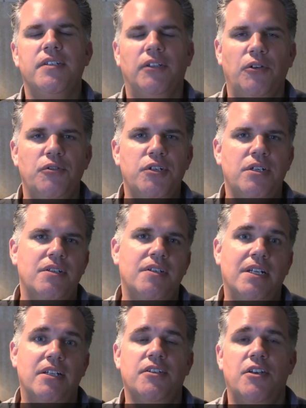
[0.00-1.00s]

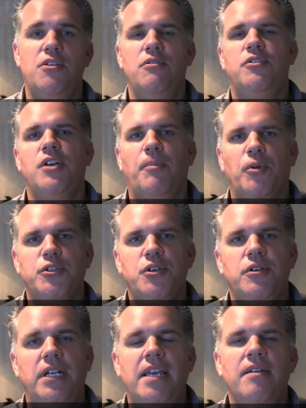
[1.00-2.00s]
Solutions, and it's a huge
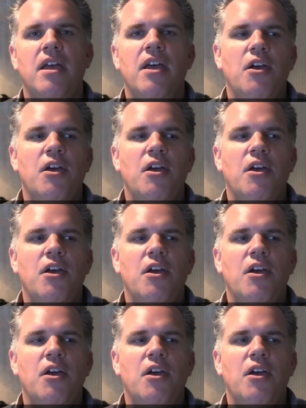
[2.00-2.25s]
opportunity.